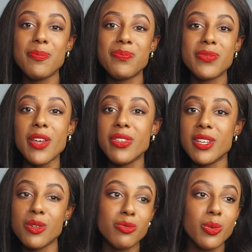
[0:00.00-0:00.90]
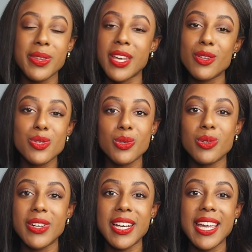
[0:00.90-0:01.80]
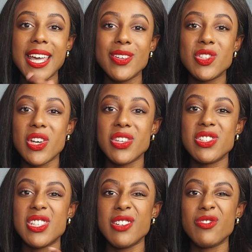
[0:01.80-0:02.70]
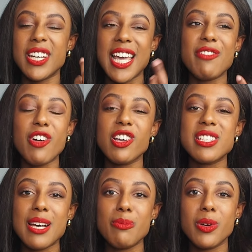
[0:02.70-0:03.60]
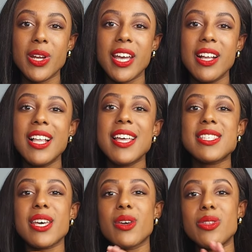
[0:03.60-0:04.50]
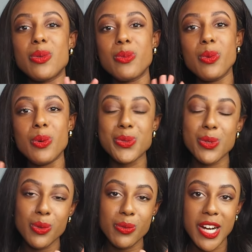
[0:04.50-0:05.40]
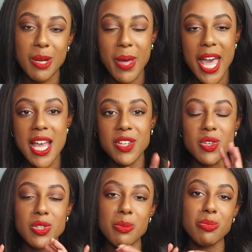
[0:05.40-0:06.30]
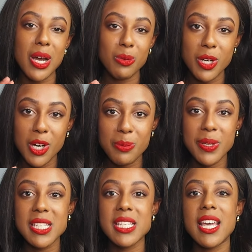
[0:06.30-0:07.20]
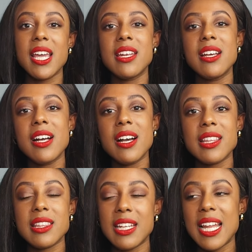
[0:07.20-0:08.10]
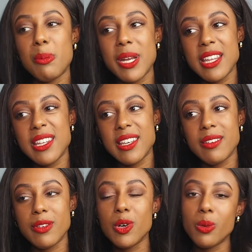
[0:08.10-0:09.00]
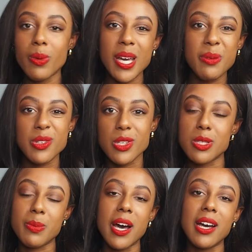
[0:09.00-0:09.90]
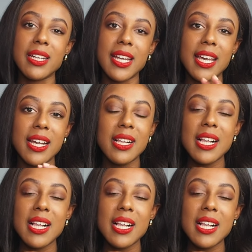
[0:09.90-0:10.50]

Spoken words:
nothing wrong with it at all really. It was just didn't really have our stamp on it, so the walls were all very beige. There was like brown carpets in. The laminate in the hallway was just a bit ugly,